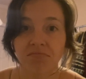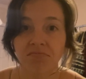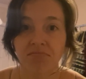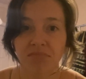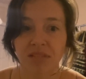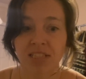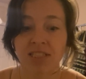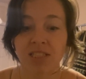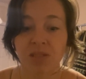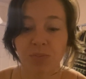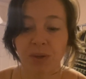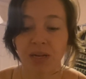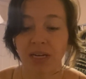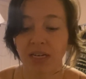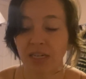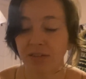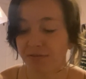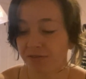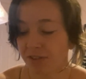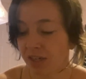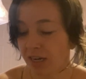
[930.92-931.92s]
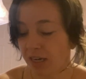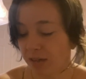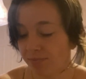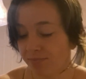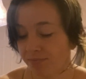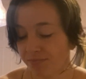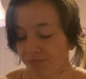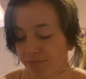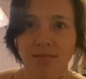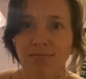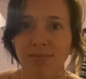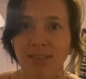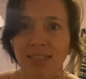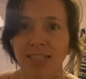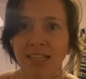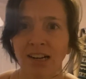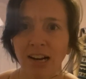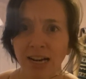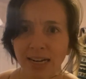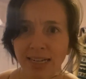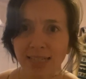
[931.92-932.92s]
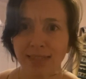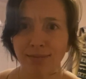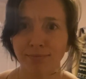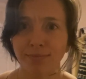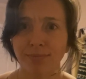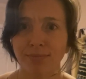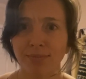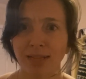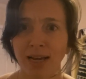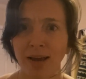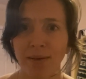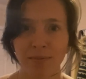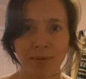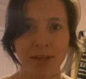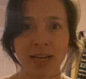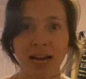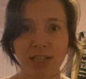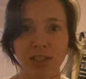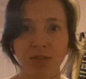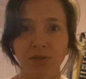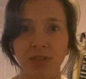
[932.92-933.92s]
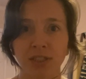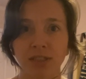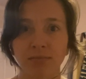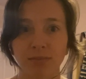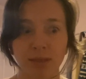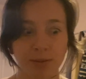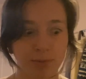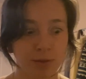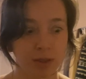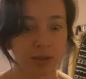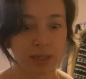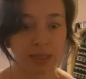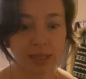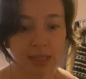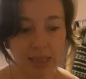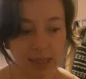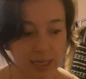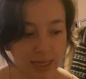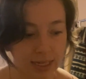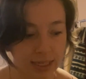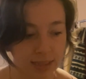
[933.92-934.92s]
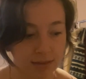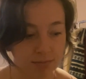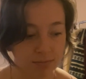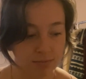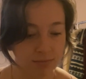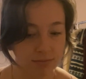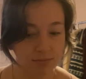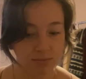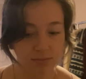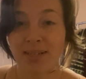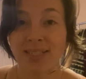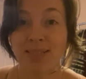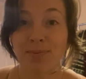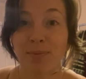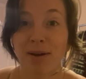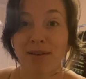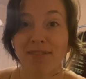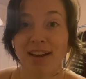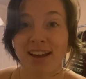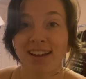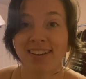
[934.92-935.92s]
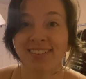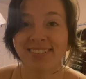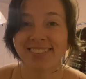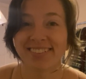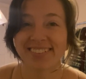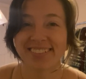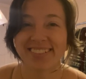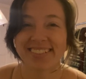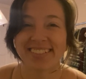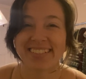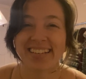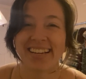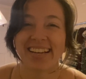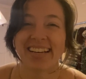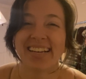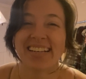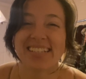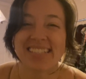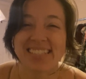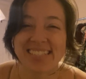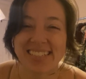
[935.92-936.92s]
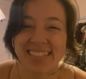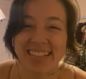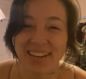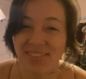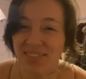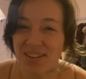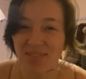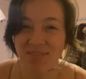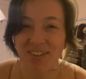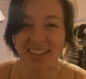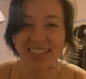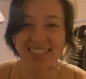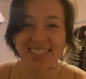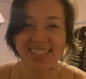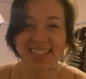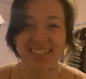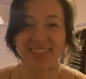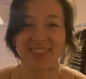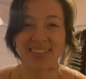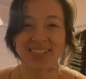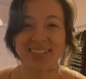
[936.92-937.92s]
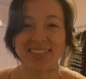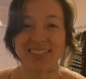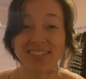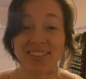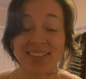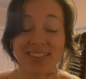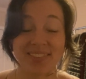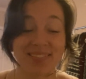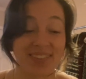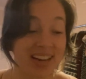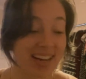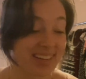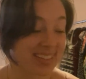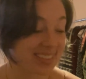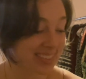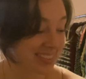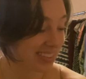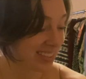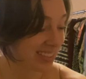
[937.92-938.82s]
That's been enough for now. So yeah, here I am. I'm in Asheville. I'm doing the thing. Miss my van. I still have upgrades that I want to do to the van.